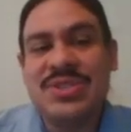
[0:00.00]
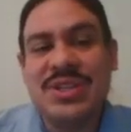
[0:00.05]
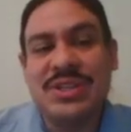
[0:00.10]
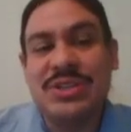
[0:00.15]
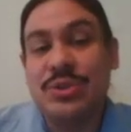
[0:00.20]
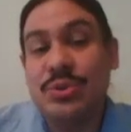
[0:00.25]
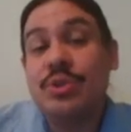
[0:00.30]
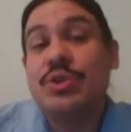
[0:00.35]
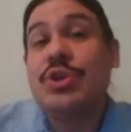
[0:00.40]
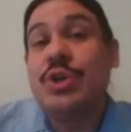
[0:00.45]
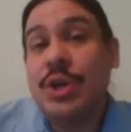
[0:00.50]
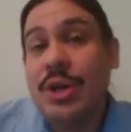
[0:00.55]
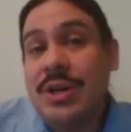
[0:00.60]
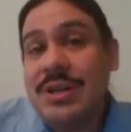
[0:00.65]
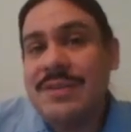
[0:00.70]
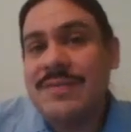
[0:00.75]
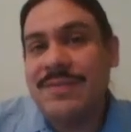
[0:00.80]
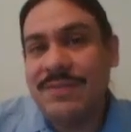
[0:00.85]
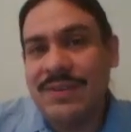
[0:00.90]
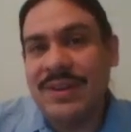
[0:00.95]
and you
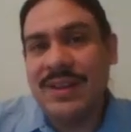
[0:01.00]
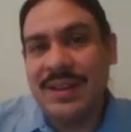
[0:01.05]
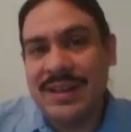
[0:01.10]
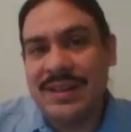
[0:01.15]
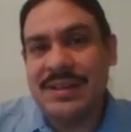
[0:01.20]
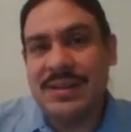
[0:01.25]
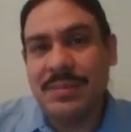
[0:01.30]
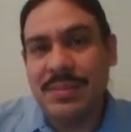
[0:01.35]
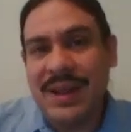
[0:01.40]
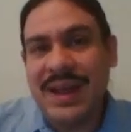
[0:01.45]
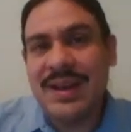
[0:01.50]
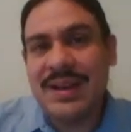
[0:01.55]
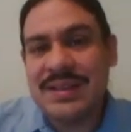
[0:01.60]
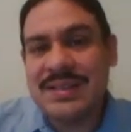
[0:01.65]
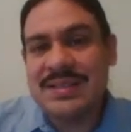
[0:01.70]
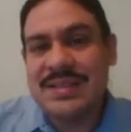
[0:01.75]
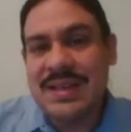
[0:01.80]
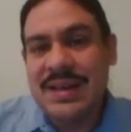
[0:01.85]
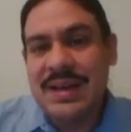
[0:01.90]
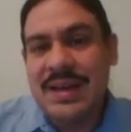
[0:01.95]
could fill in the
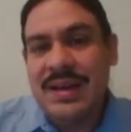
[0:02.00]
blanks.